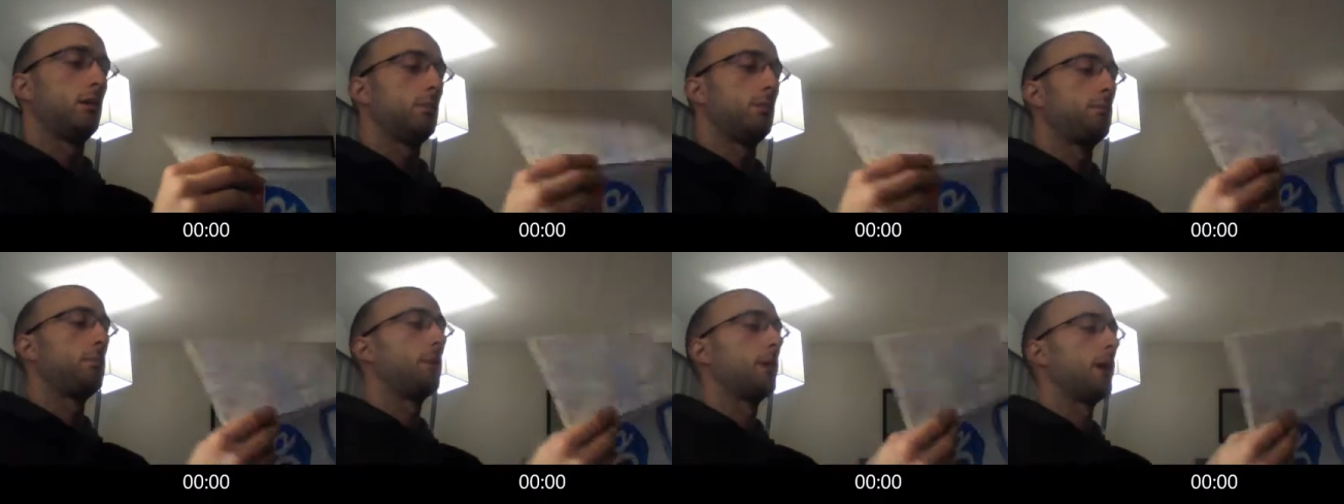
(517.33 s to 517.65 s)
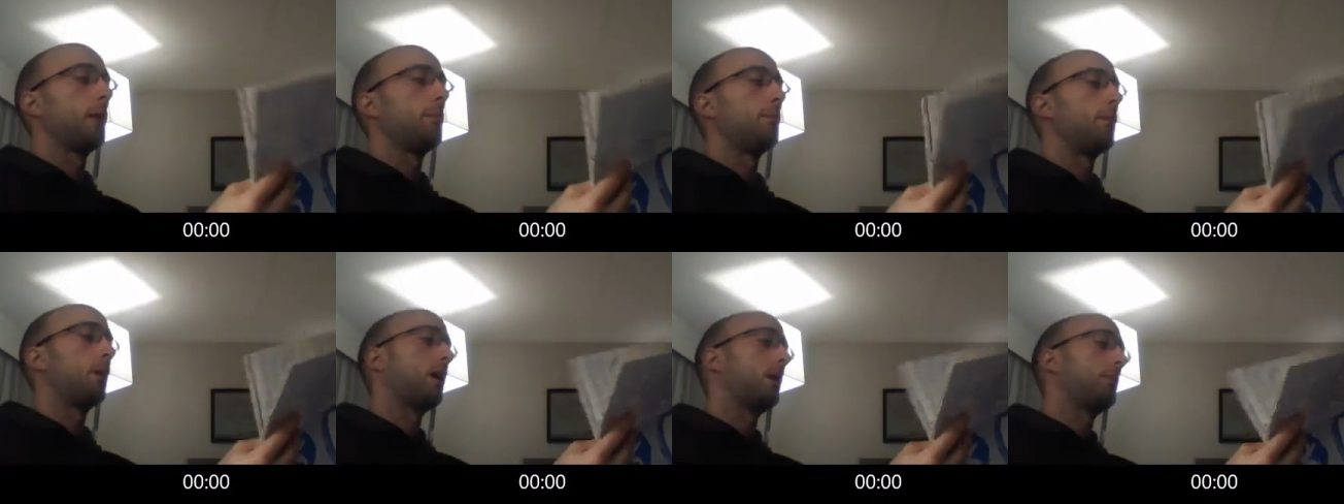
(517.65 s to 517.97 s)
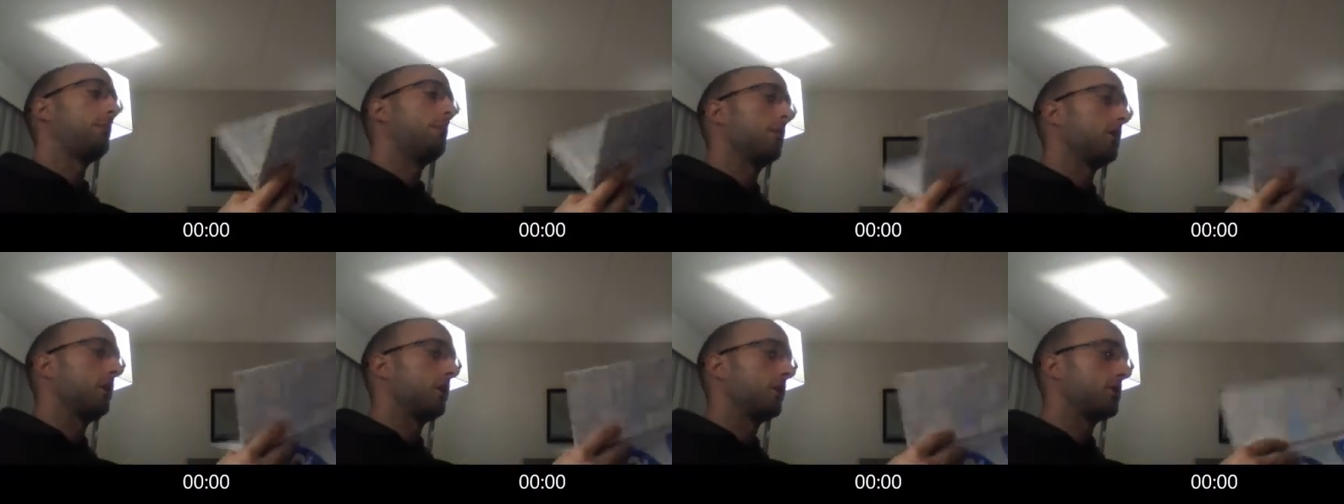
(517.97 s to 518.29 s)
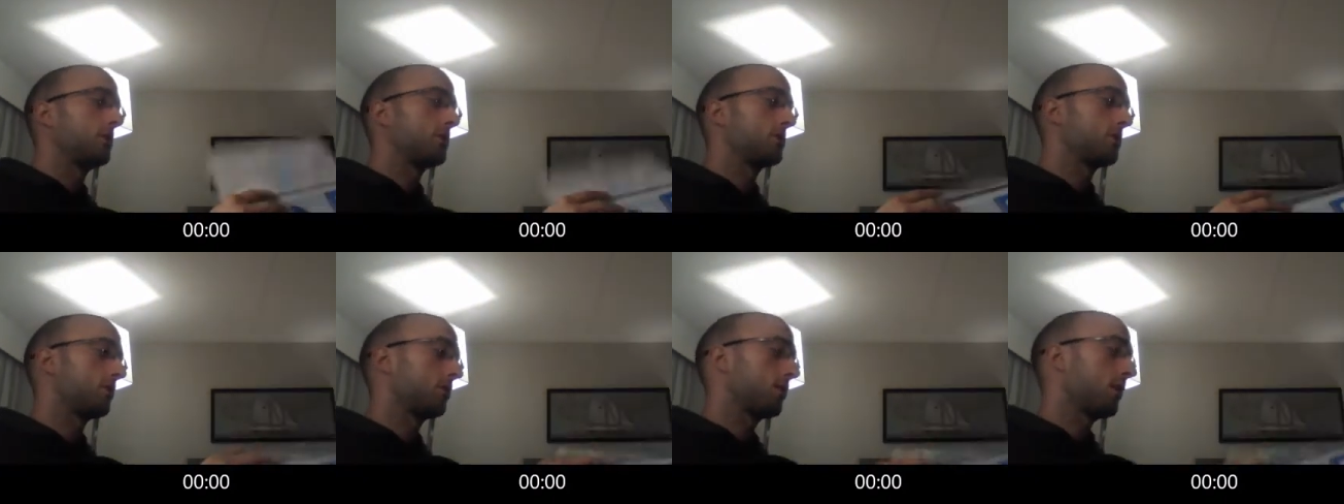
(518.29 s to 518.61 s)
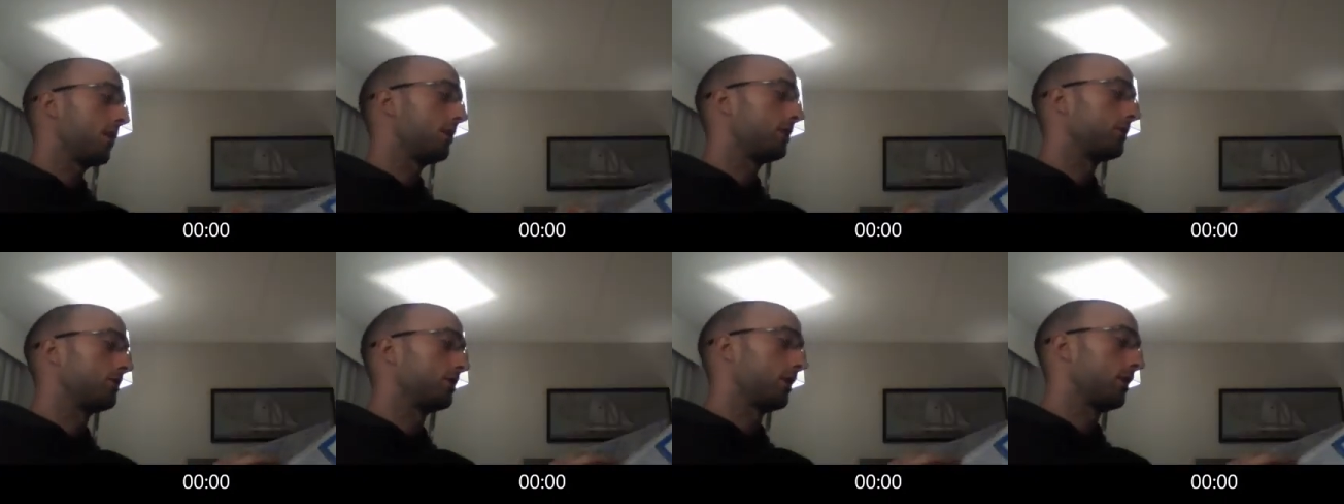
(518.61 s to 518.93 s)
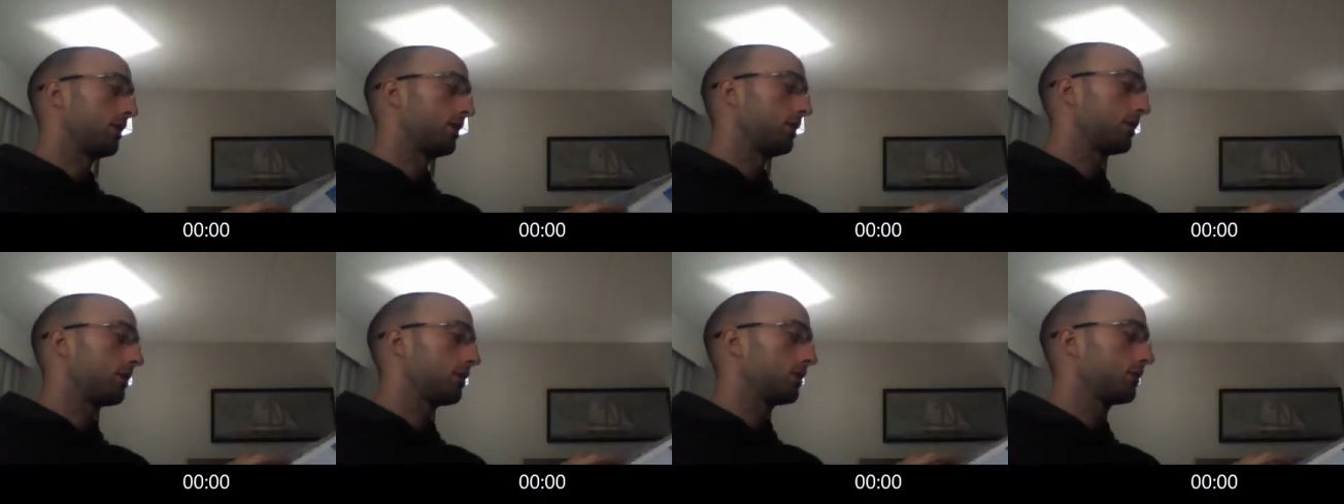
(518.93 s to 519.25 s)
but I bought it because I was like,
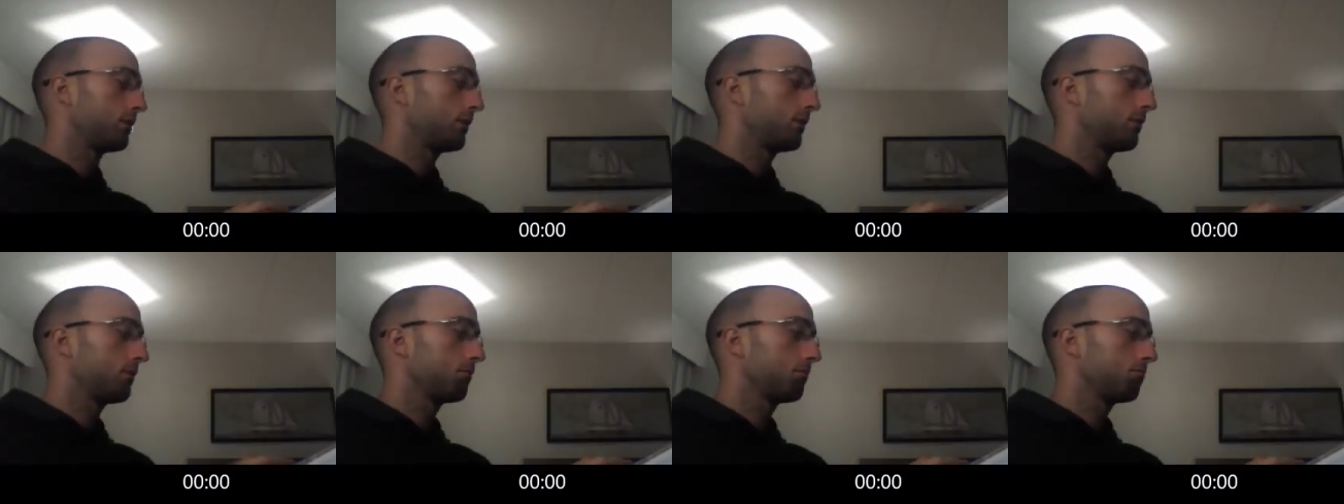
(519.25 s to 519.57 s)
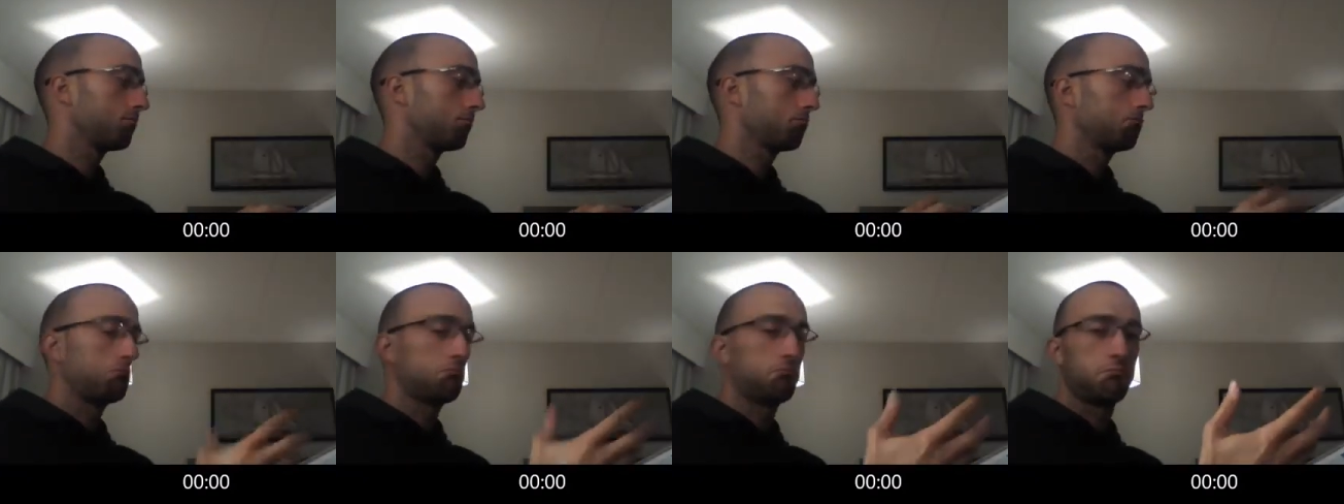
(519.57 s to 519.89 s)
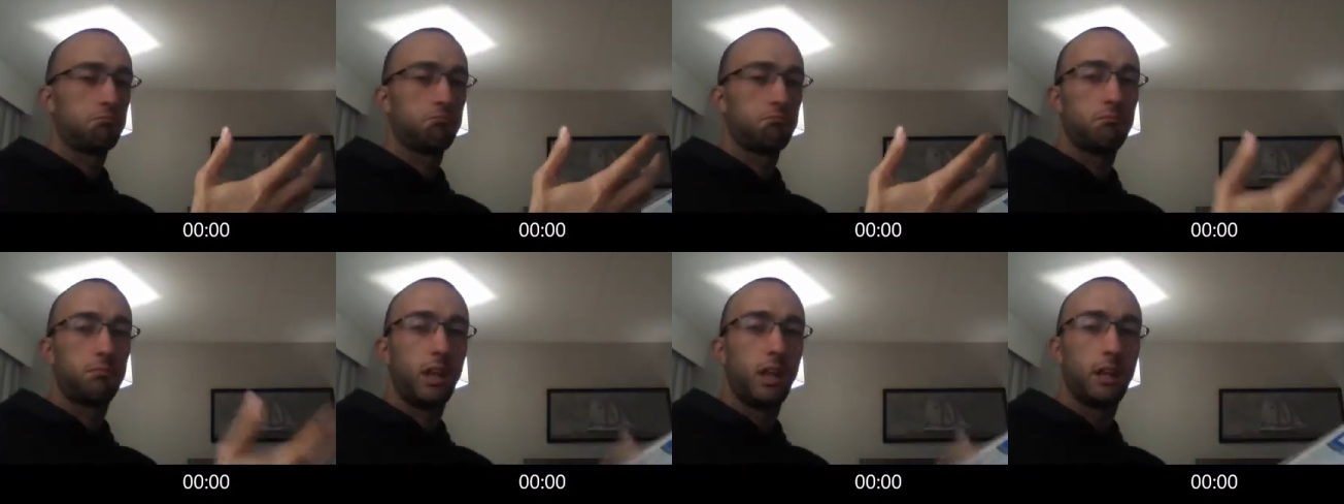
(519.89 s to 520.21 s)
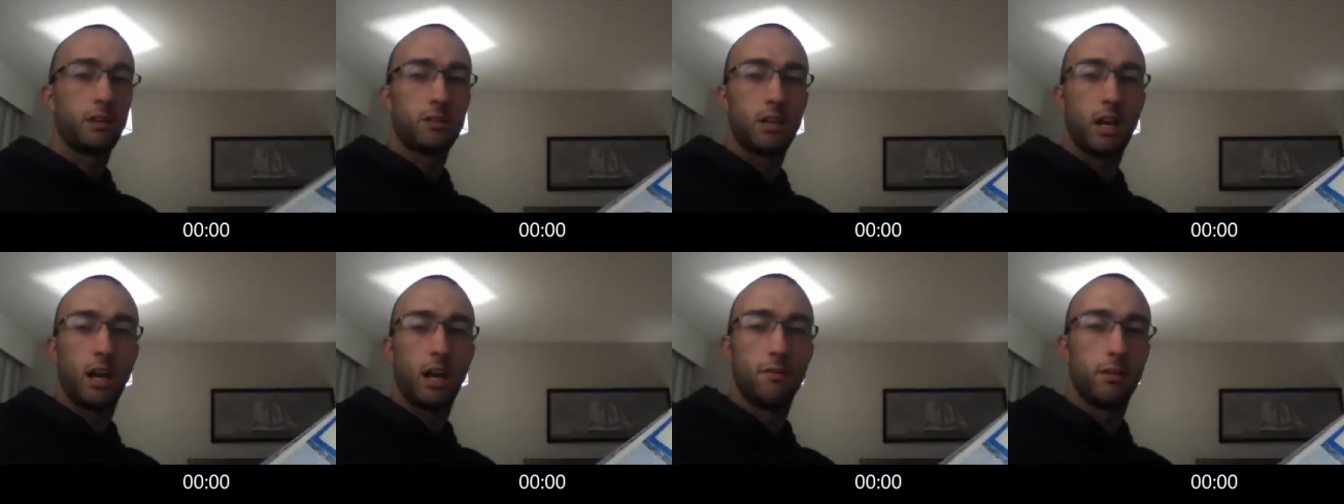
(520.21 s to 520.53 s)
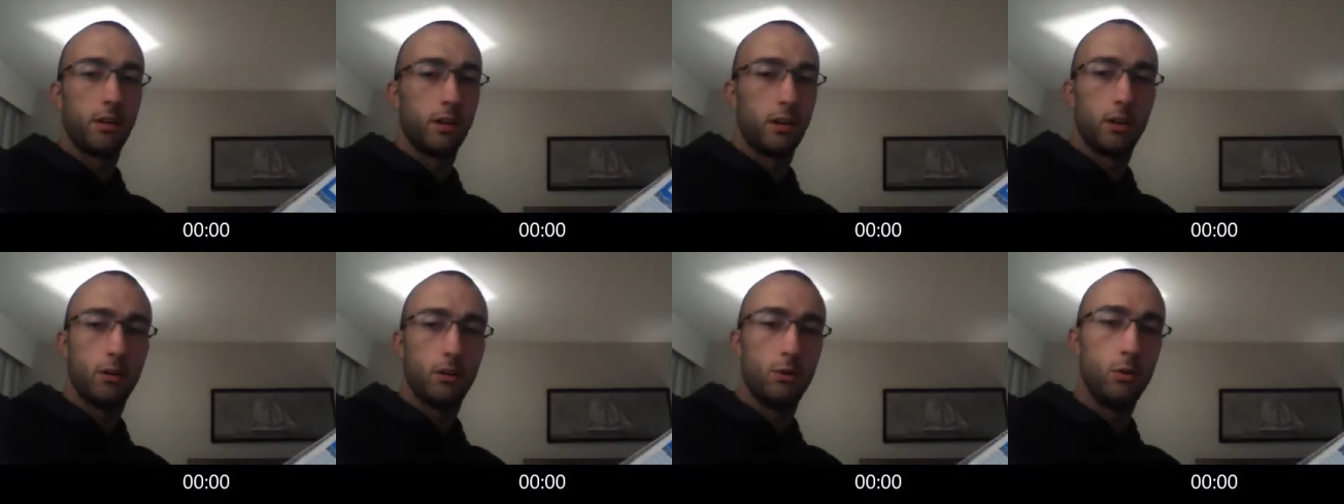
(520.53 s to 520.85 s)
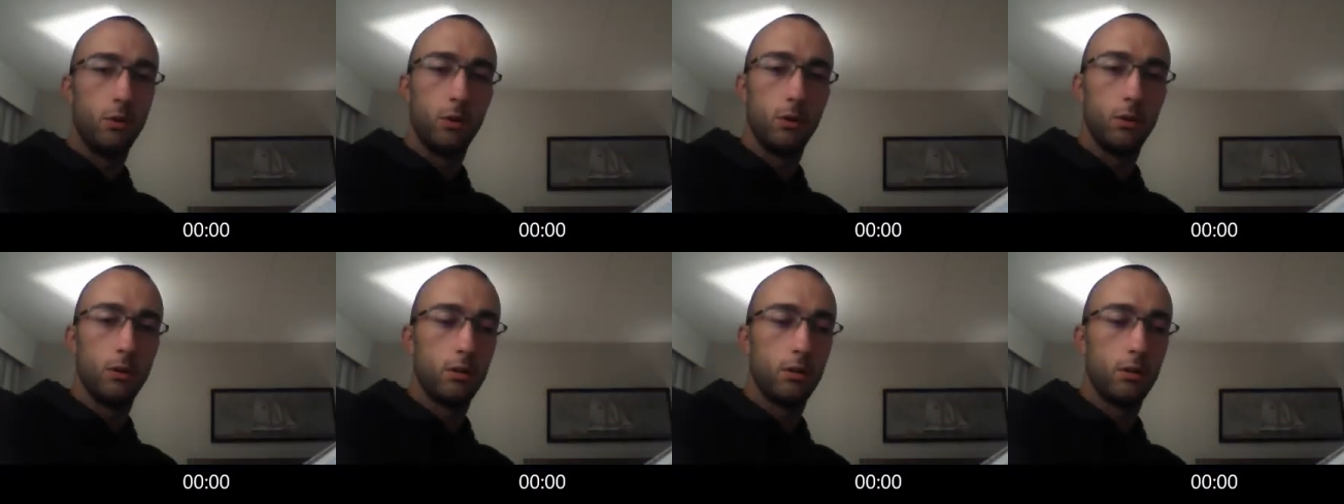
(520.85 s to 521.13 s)
that's kind of like a cool,